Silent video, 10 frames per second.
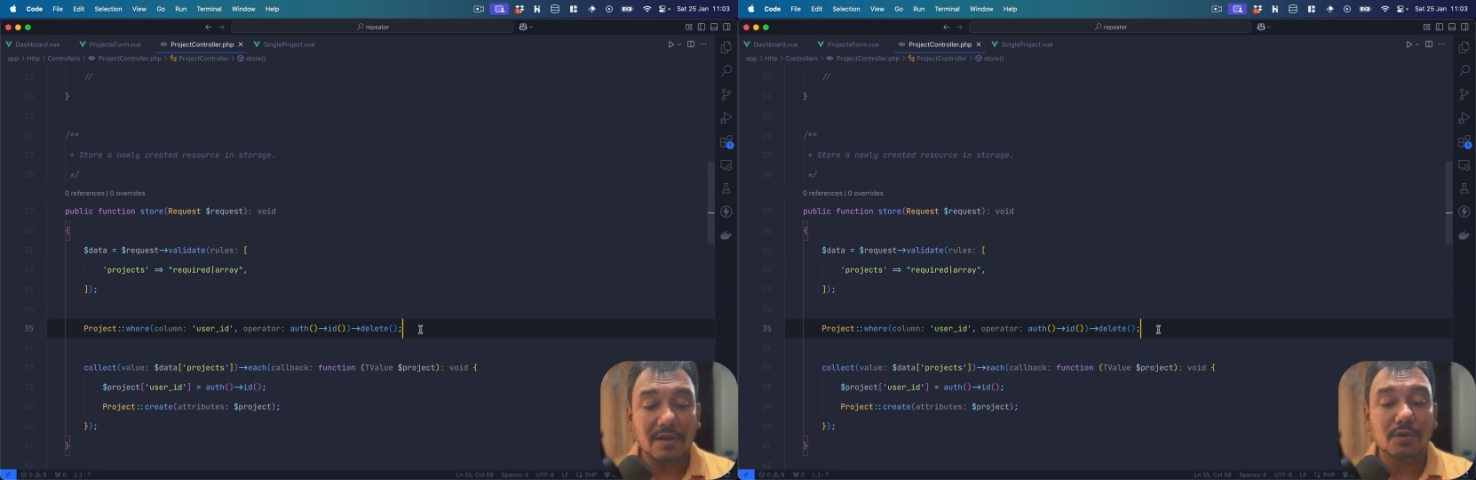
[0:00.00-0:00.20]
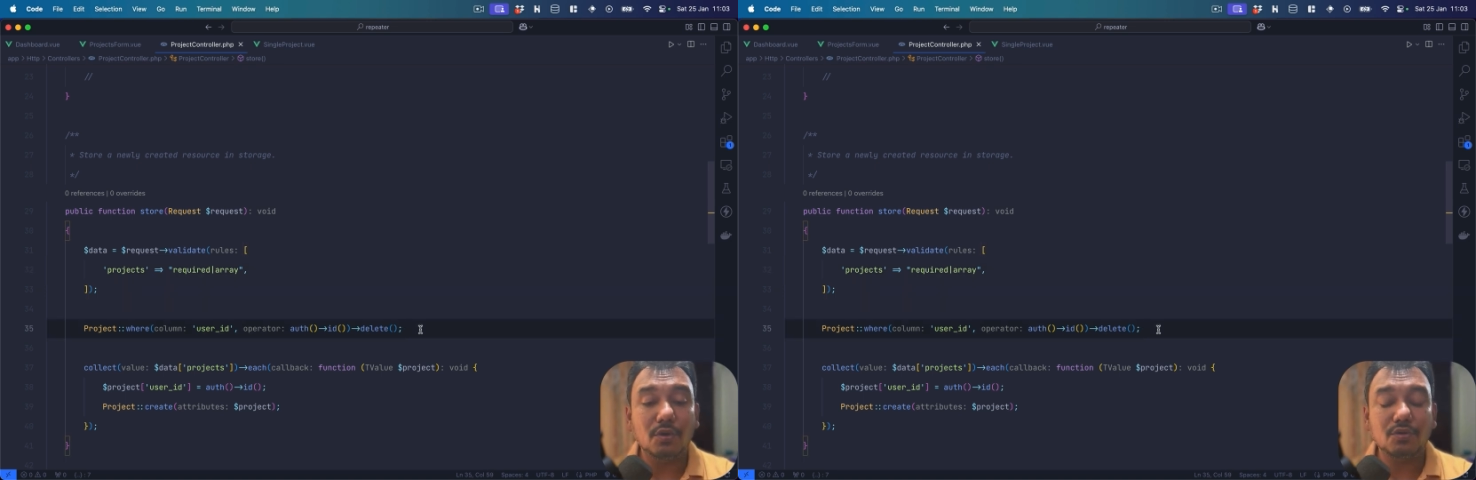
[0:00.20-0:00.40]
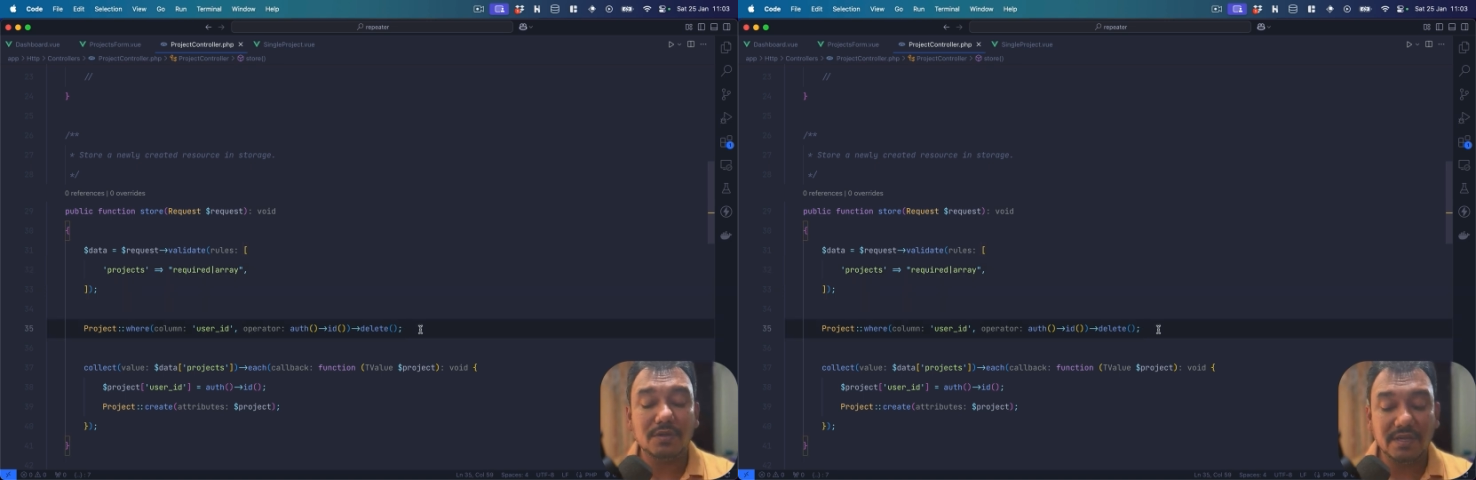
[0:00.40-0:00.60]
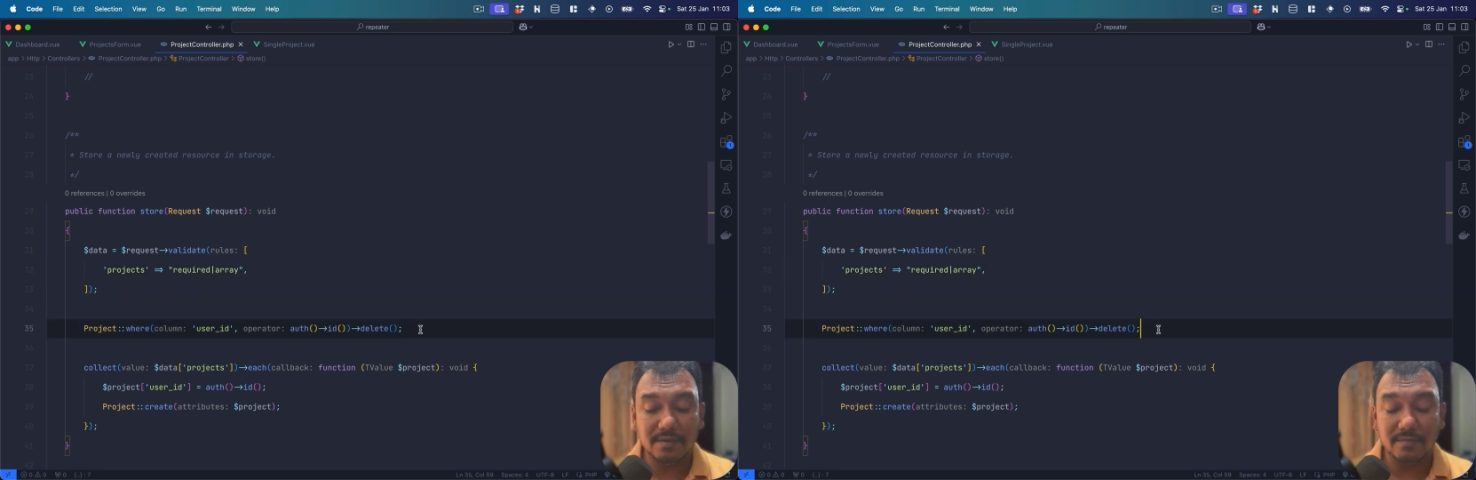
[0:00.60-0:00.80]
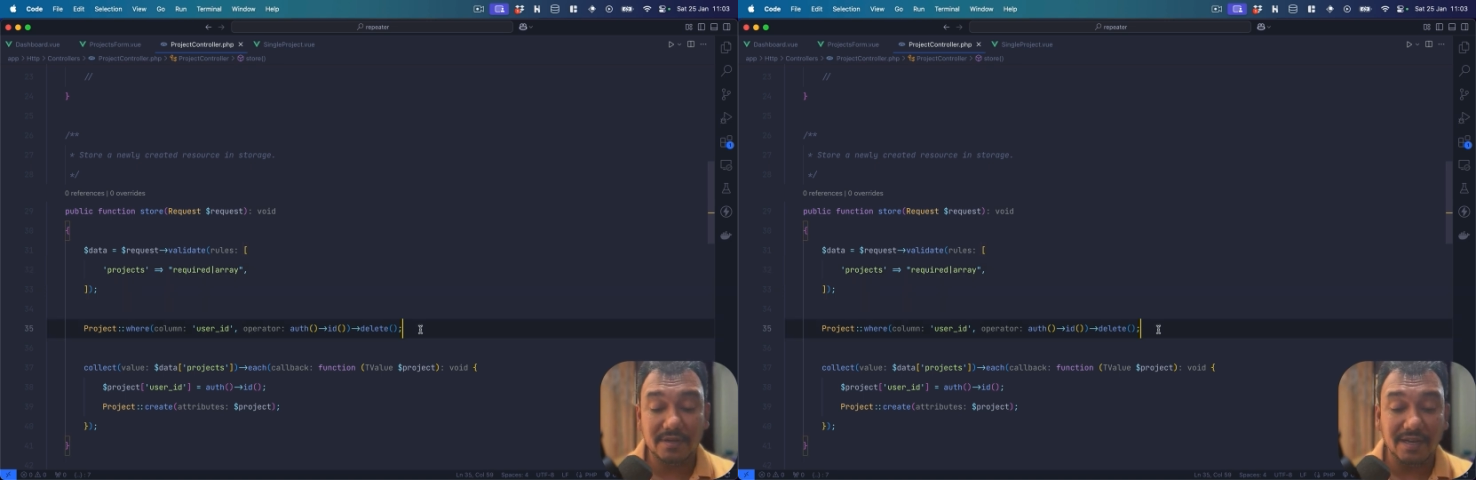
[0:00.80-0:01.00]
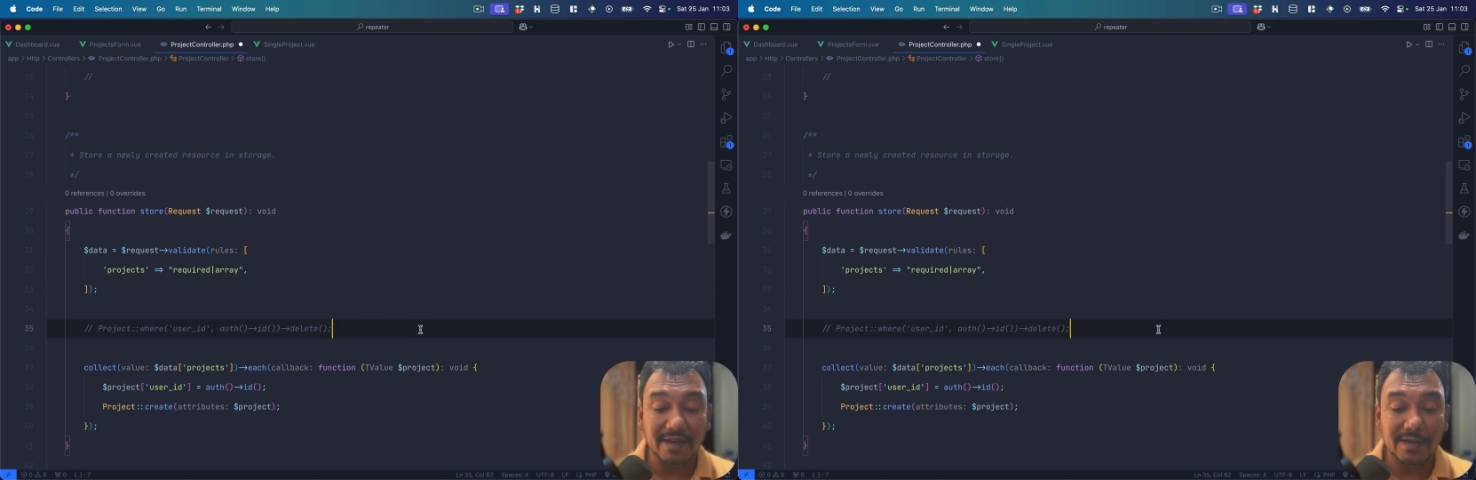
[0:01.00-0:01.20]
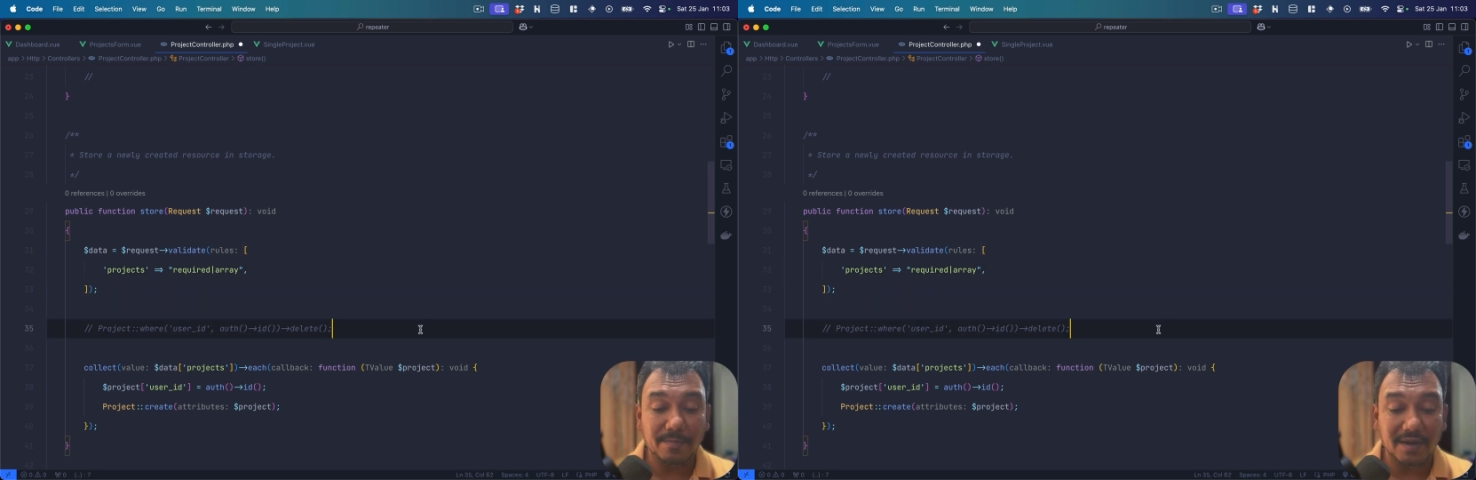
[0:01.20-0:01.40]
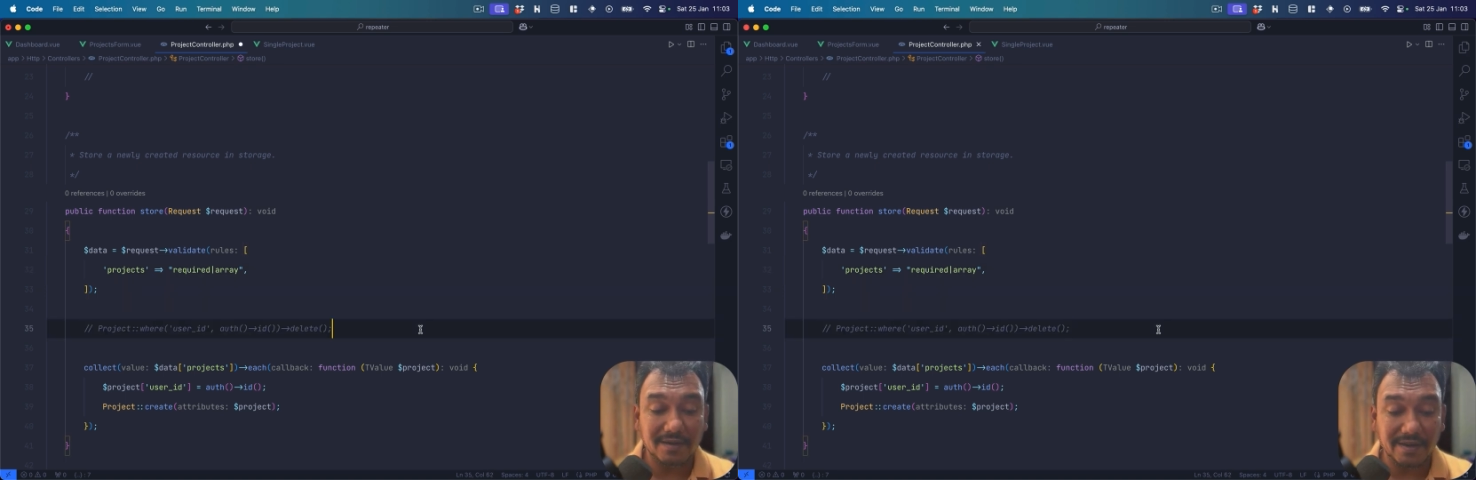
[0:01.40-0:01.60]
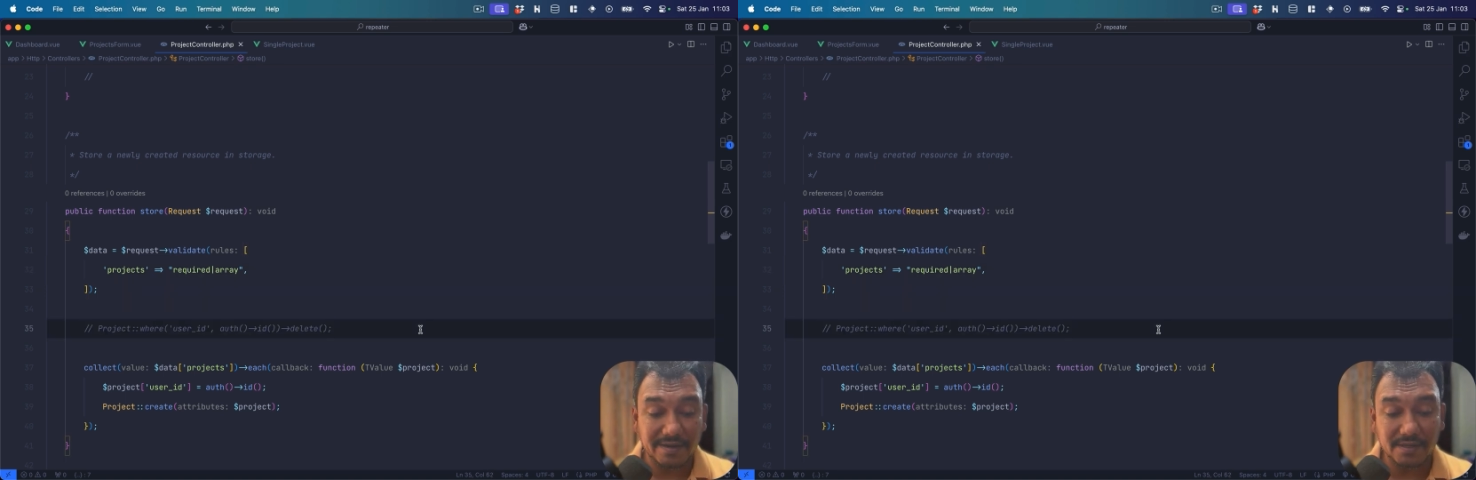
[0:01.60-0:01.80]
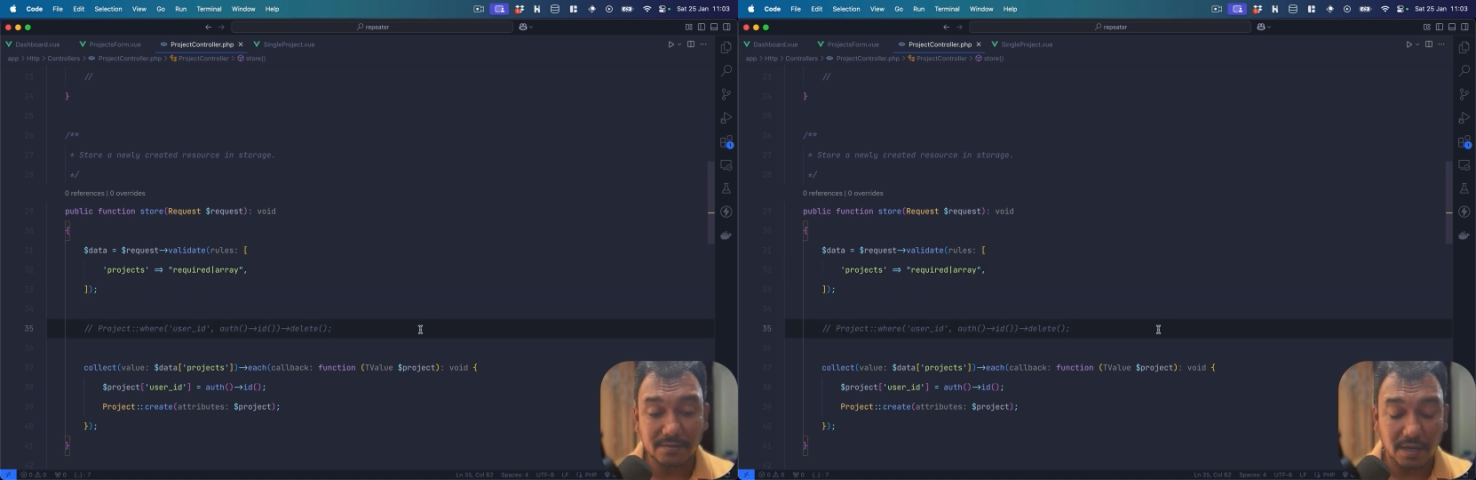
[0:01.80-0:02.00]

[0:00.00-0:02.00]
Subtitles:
I'll go to the delete part later.